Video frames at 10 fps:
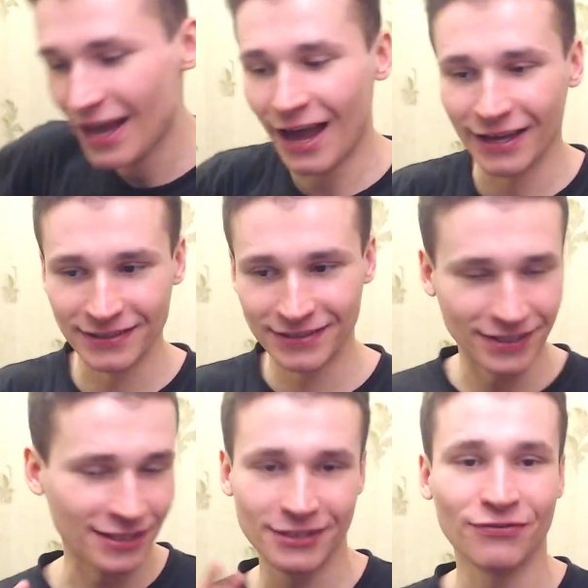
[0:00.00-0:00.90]
and
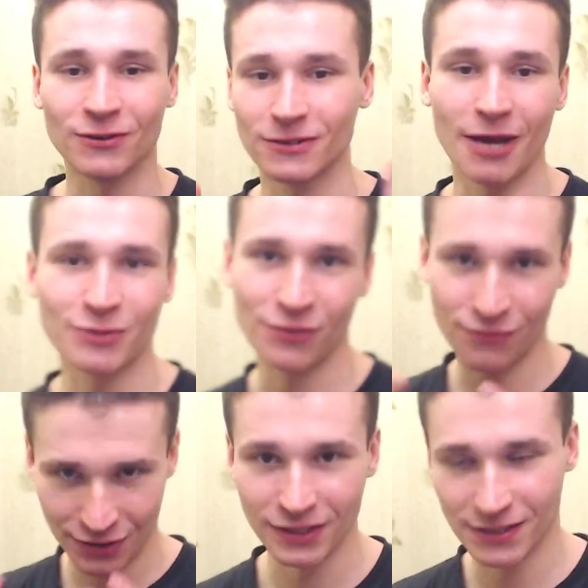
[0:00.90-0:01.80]
uh, different types of
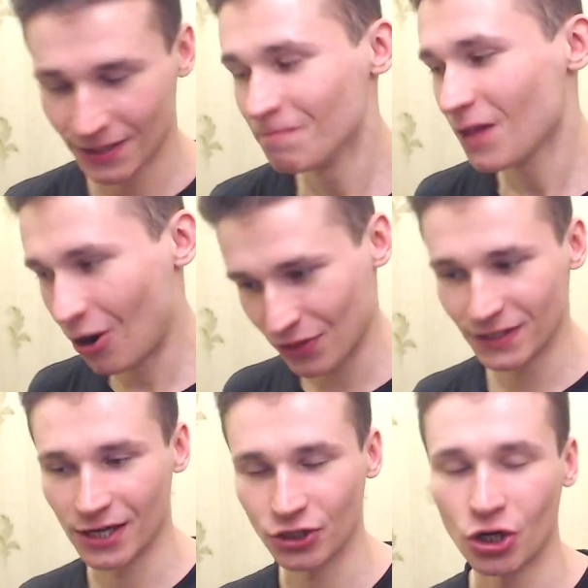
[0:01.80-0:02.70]
things of
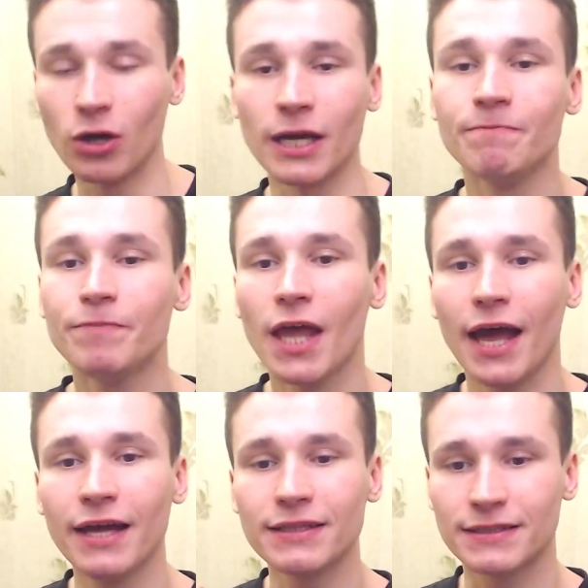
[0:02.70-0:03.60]
this nature okay
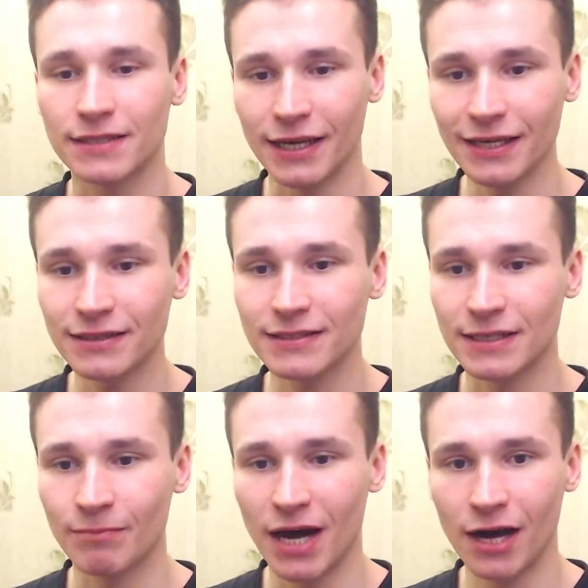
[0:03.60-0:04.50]
and uh, it is
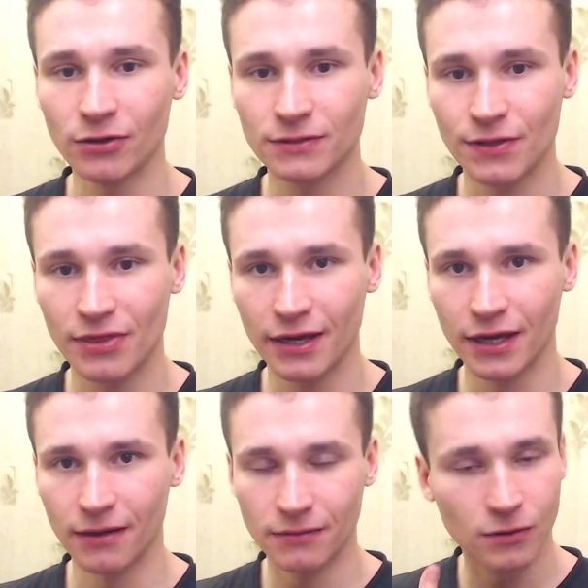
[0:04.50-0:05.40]
about
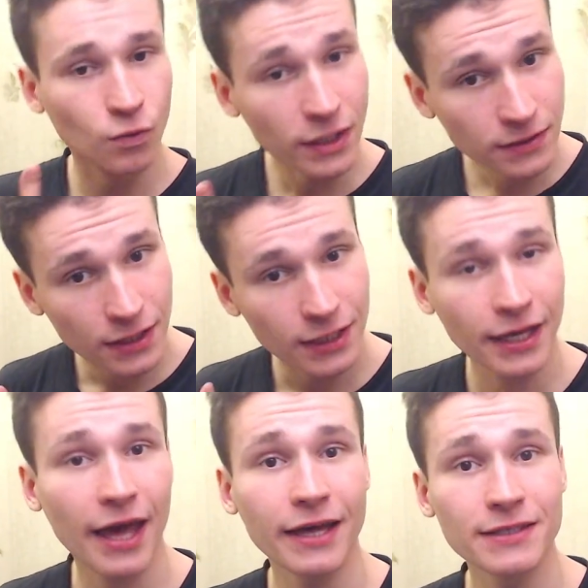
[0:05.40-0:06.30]
the what
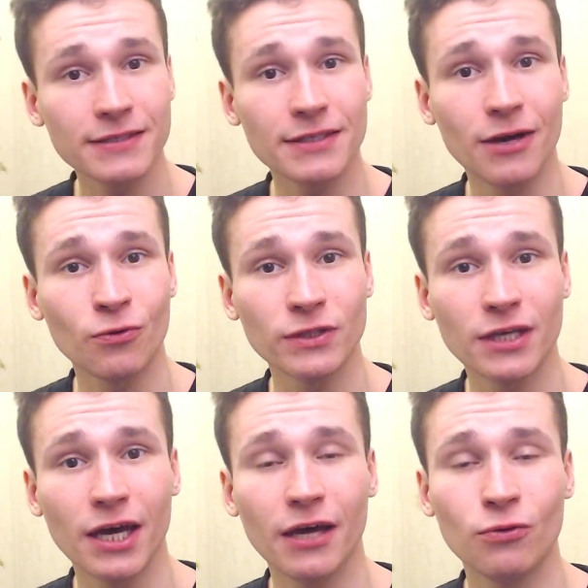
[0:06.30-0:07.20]
guys uh, what
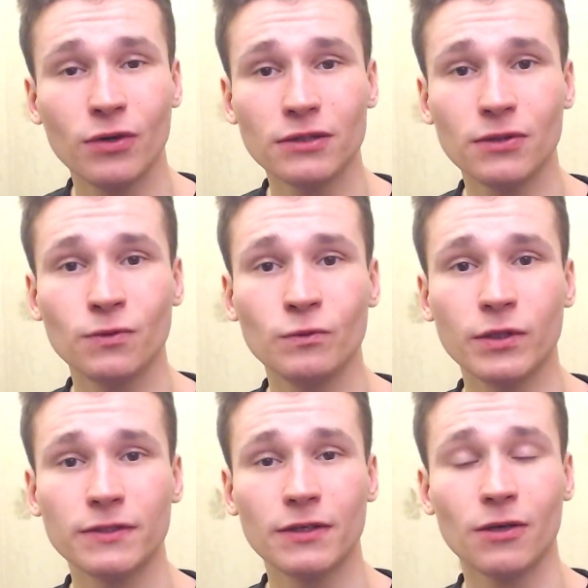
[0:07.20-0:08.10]
uh, what
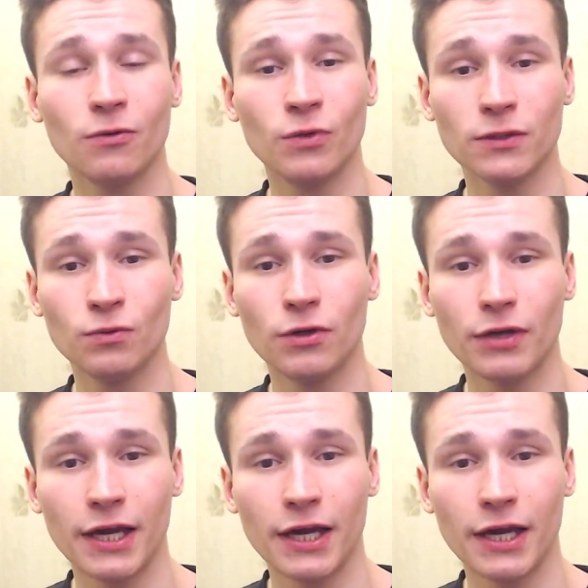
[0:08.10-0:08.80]
was uh, what were